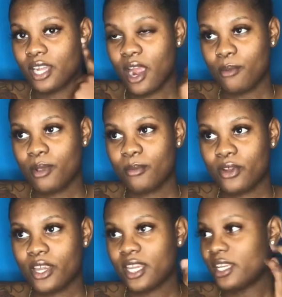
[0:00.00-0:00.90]
I remember
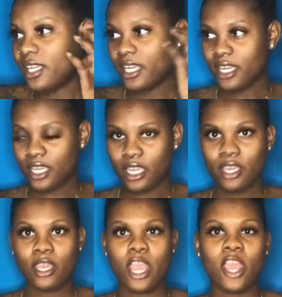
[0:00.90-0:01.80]

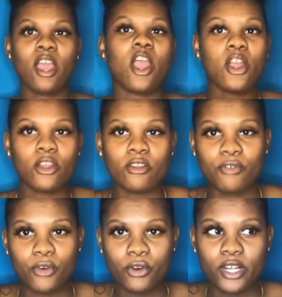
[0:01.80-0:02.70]
it hurt,
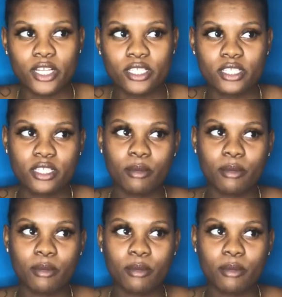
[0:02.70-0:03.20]
of course,